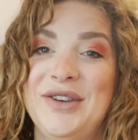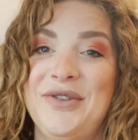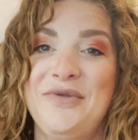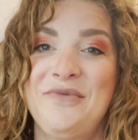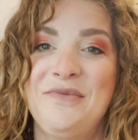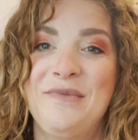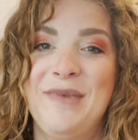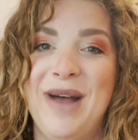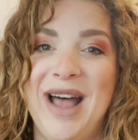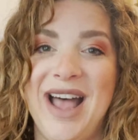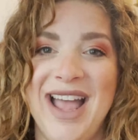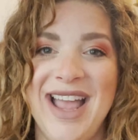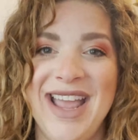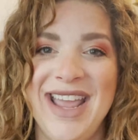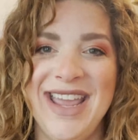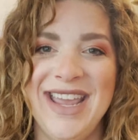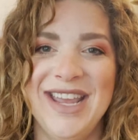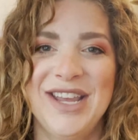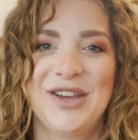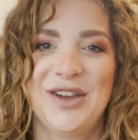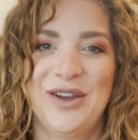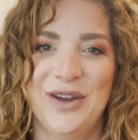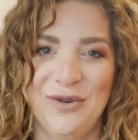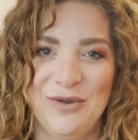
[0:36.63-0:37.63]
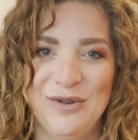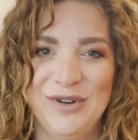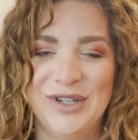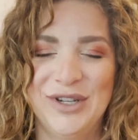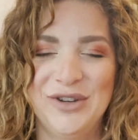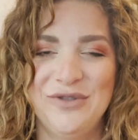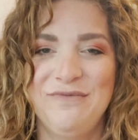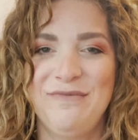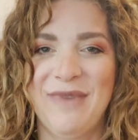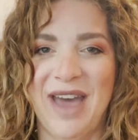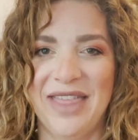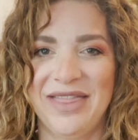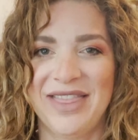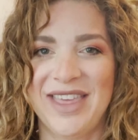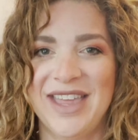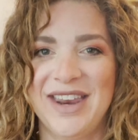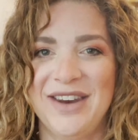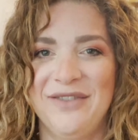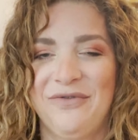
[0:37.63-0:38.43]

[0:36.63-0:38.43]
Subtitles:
my go-to method